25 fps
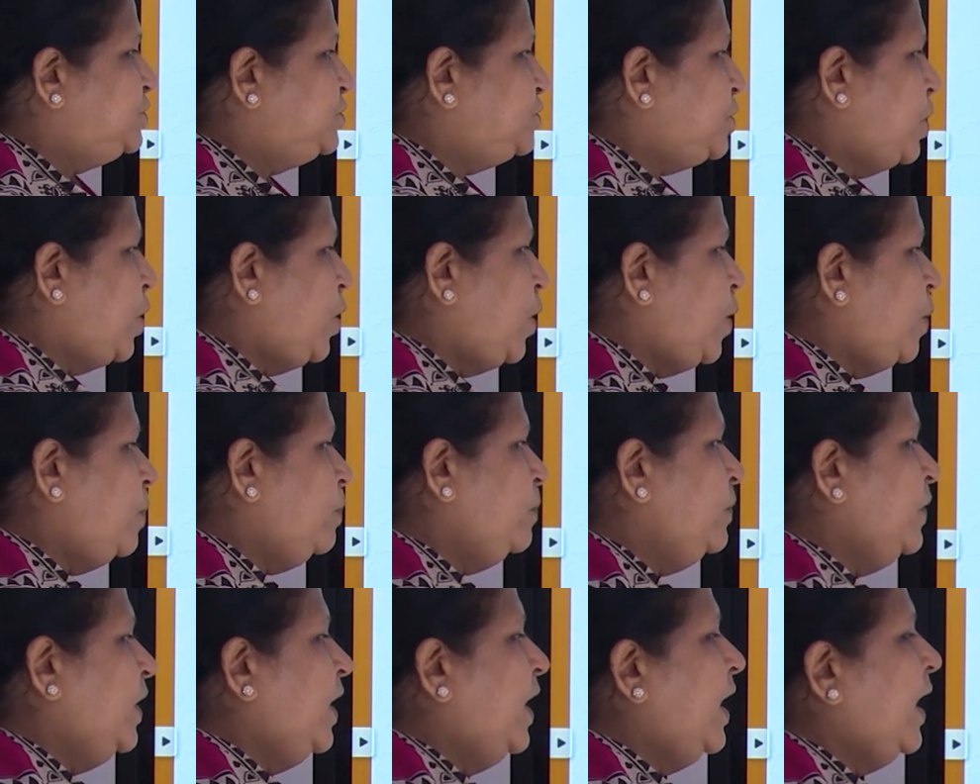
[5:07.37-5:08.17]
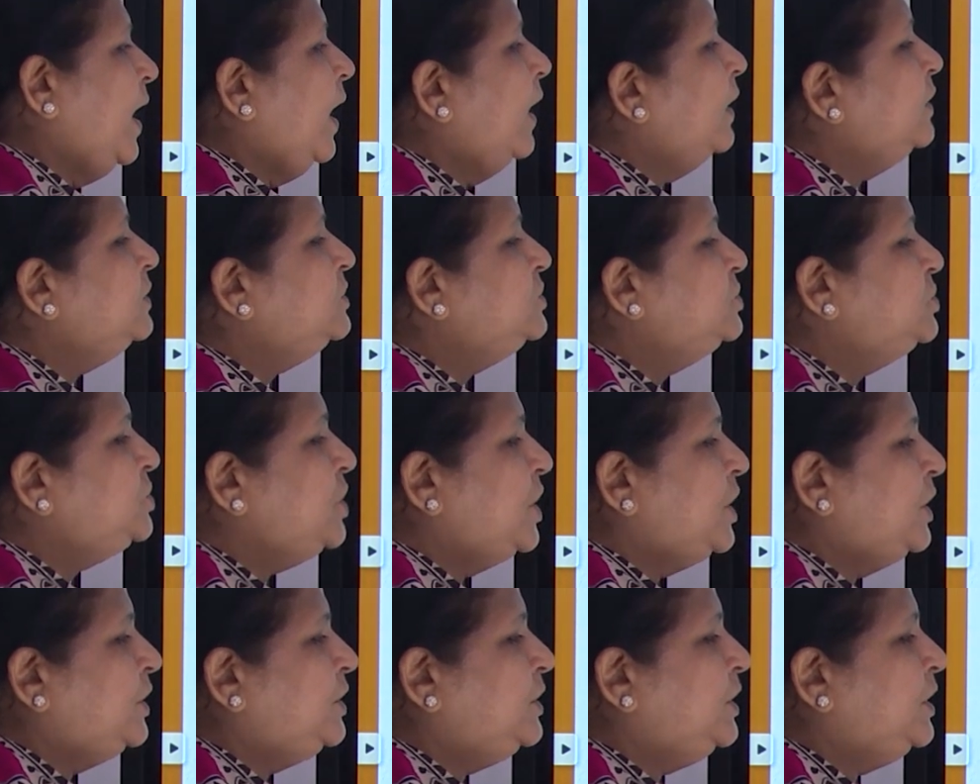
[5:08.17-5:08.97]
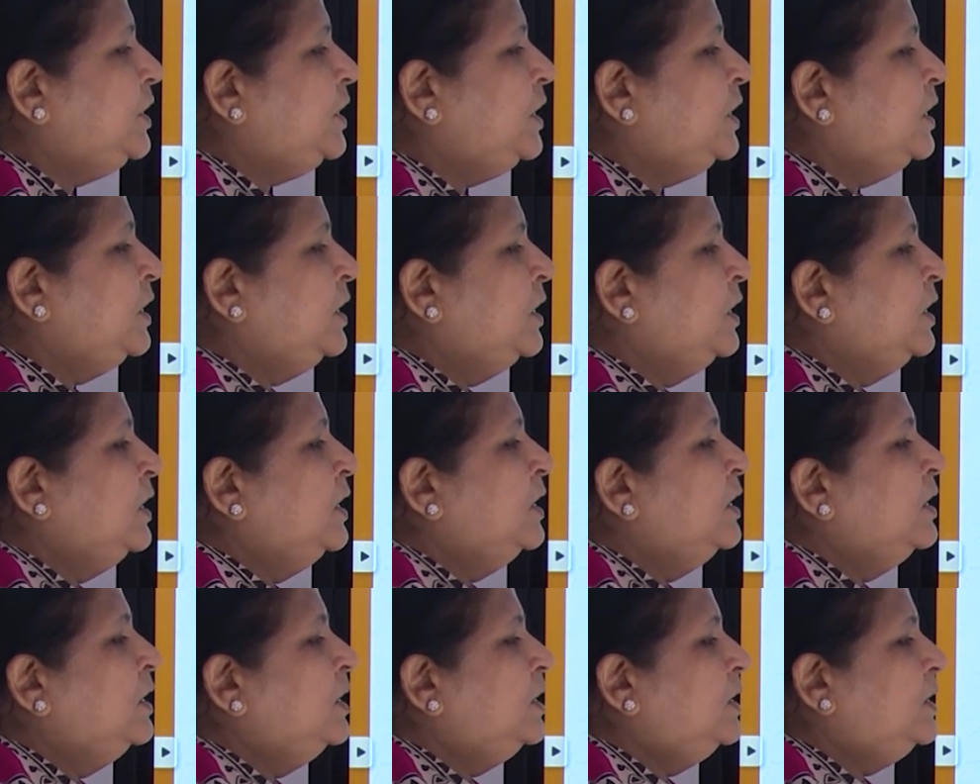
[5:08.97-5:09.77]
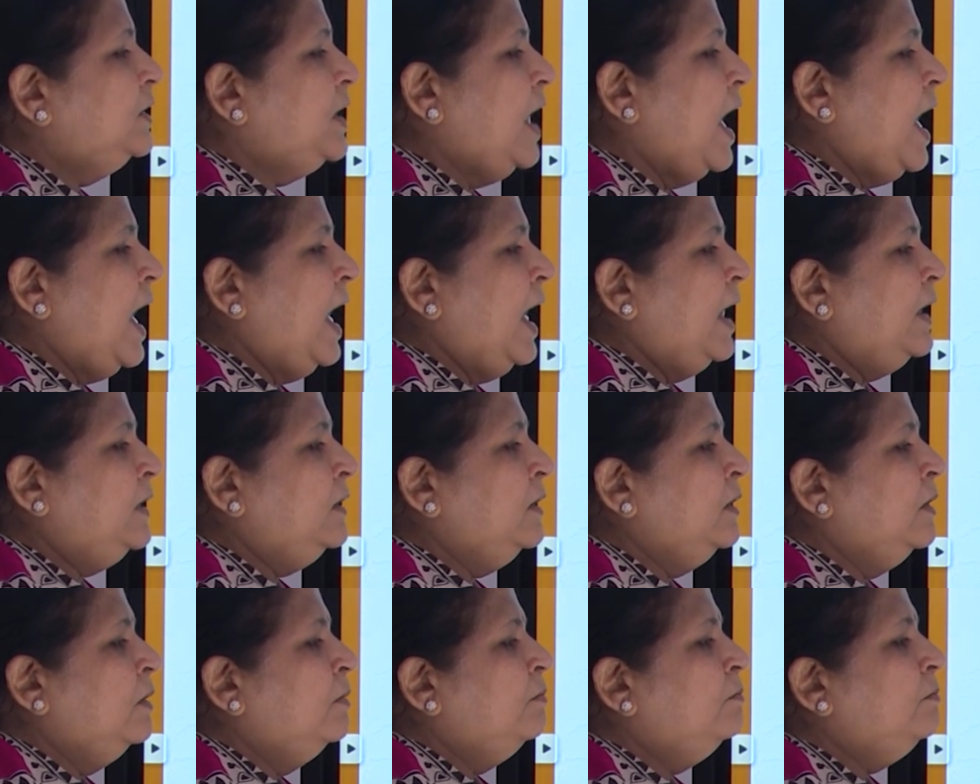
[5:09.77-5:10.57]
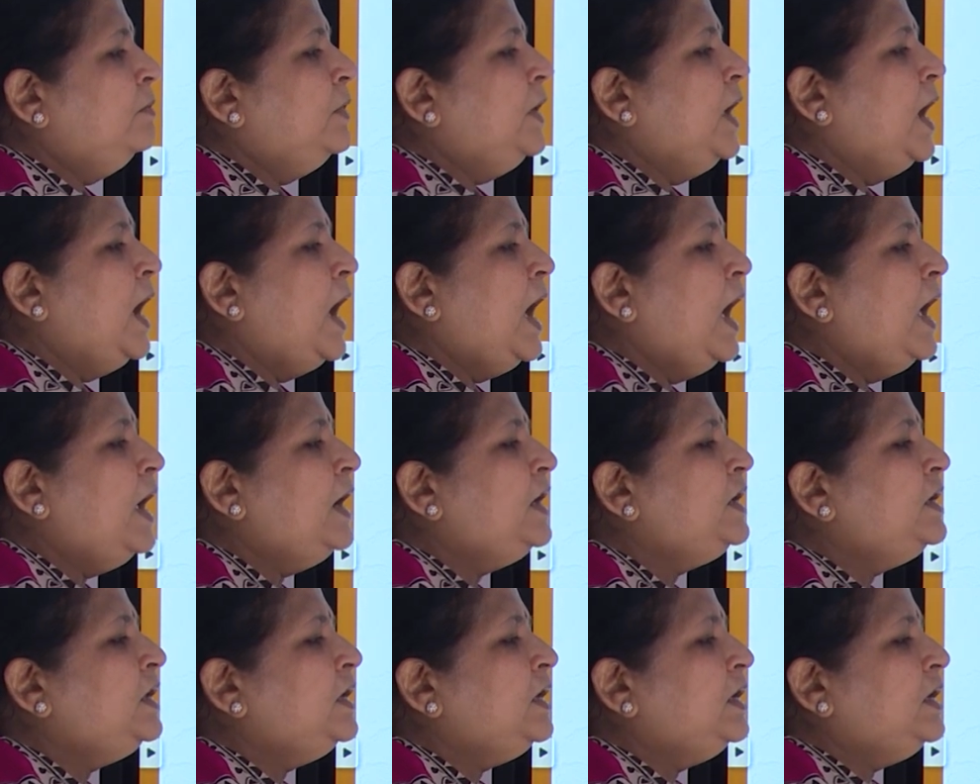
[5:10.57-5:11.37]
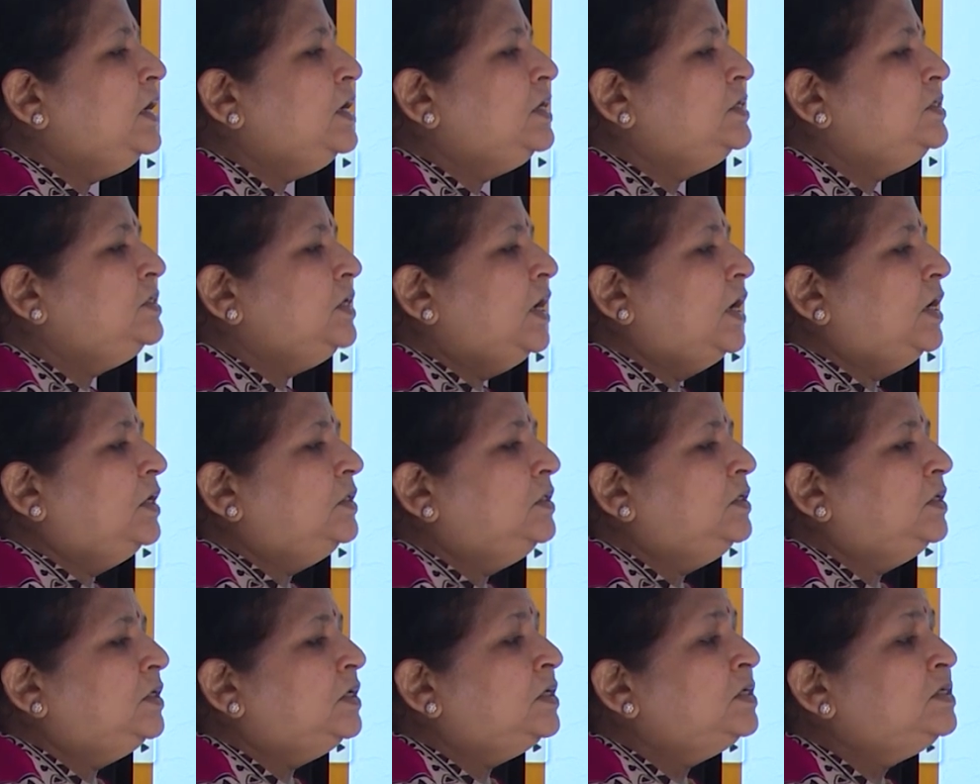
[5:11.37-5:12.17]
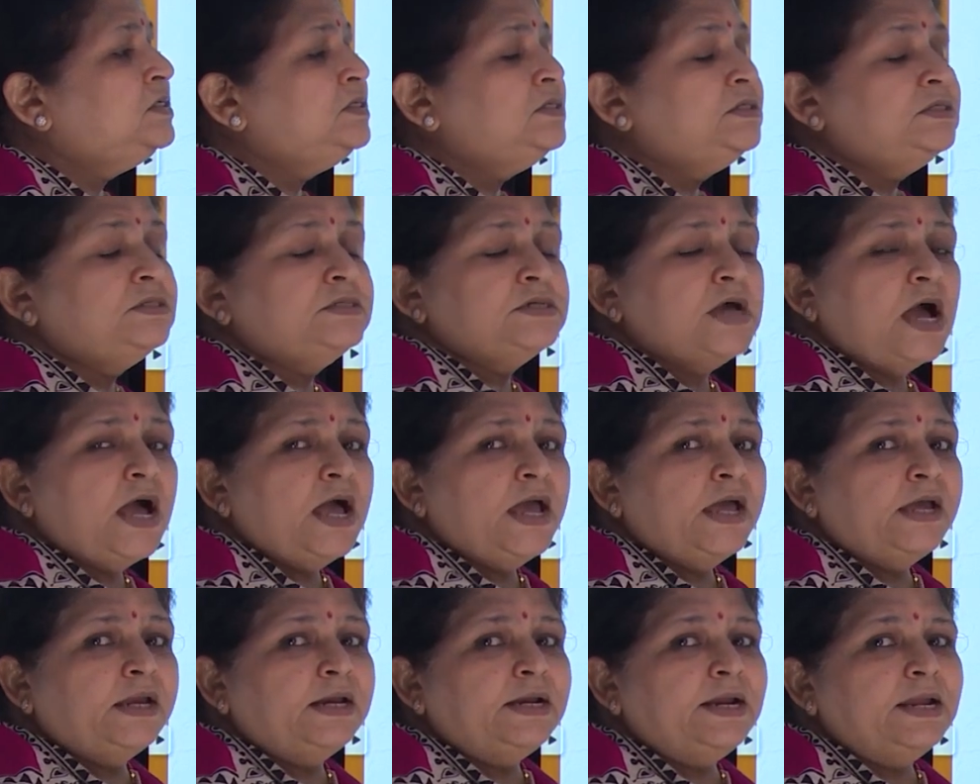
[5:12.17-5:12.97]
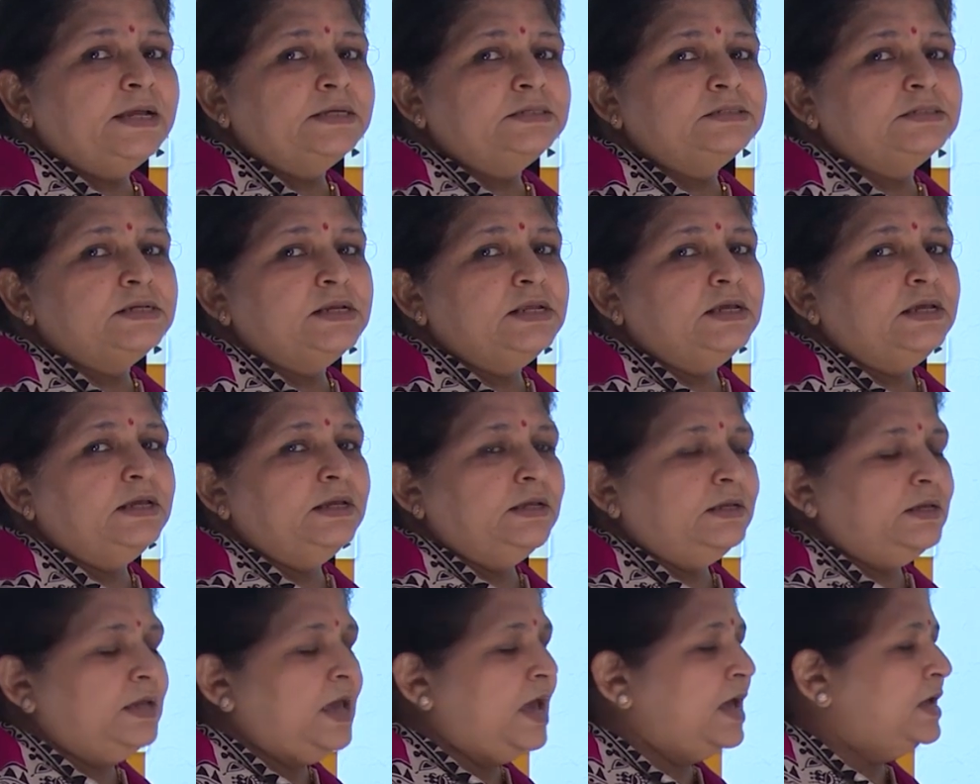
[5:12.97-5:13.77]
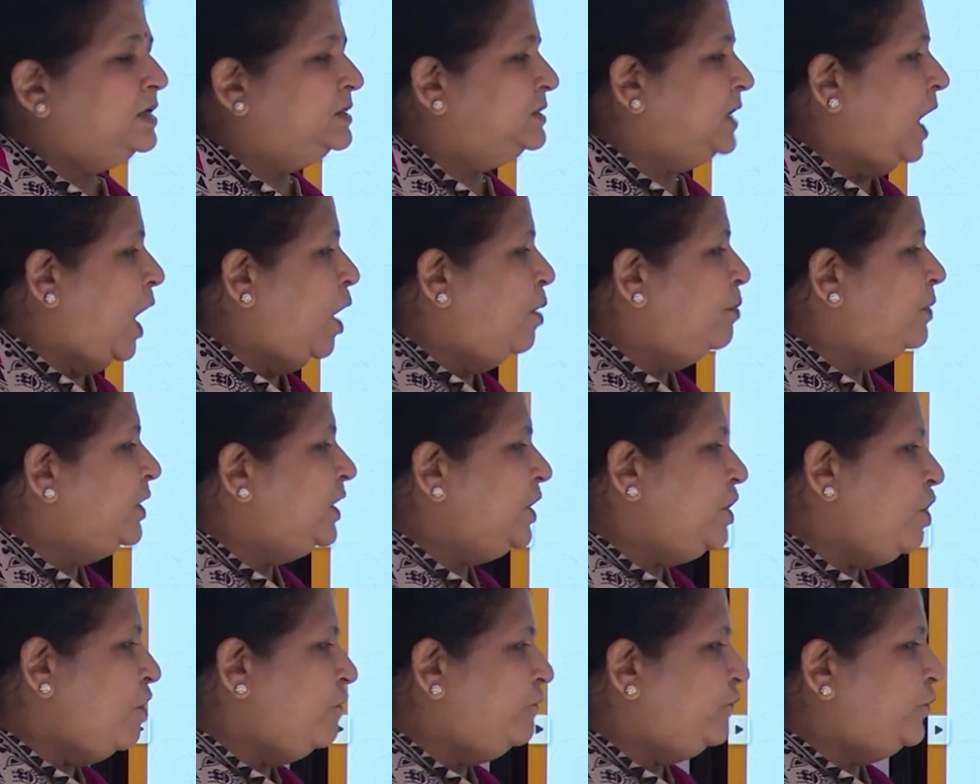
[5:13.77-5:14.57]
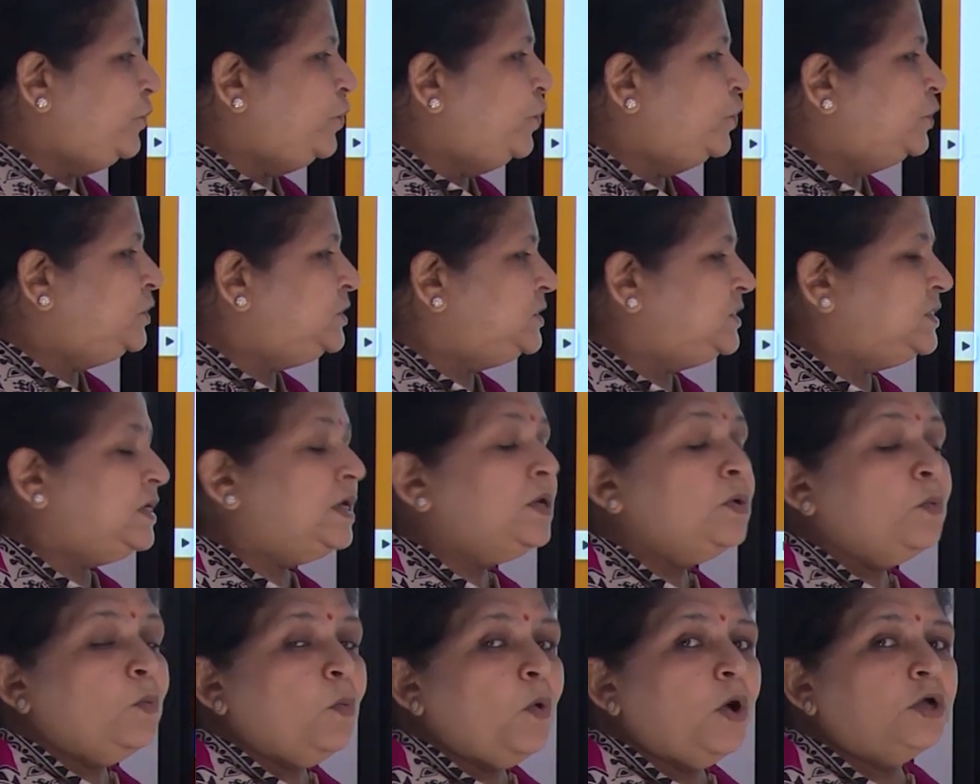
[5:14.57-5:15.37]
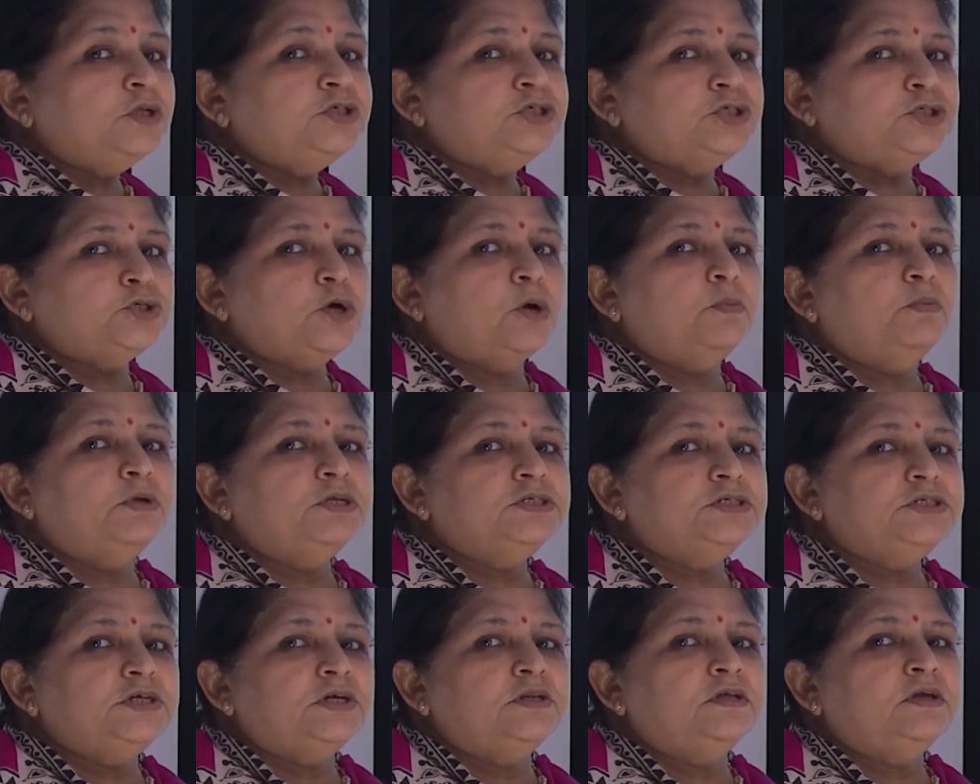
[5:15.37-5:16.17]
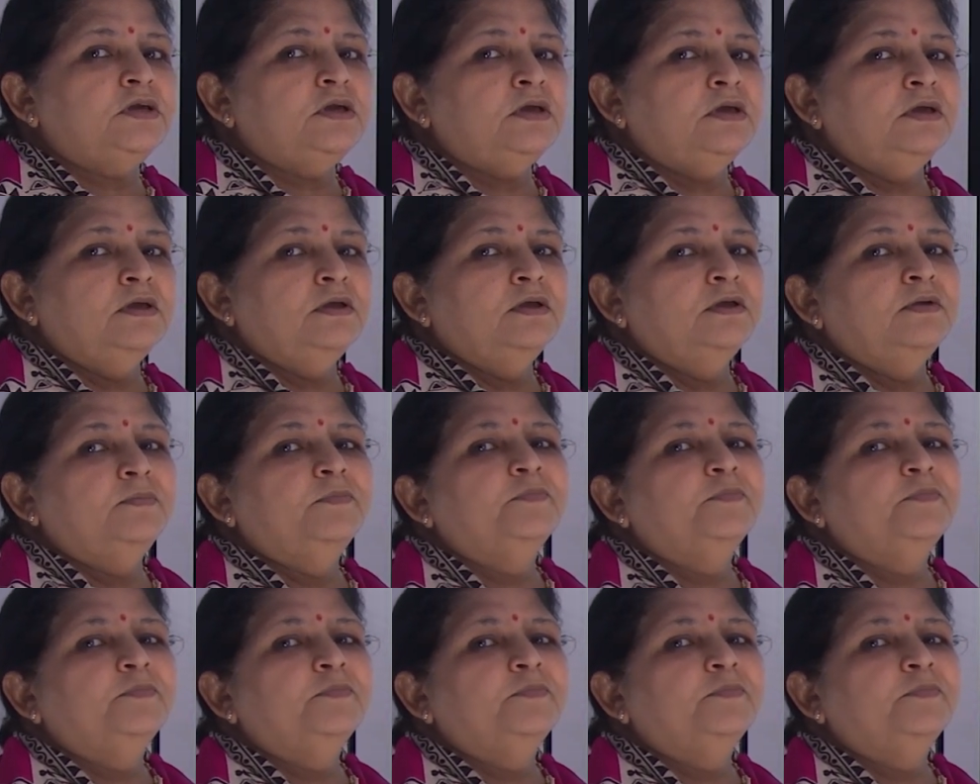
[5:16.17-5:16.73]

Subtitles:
Tom and Jerry ran behind each other tirelessly. Yes, how many of you still watch Tom and Jerry?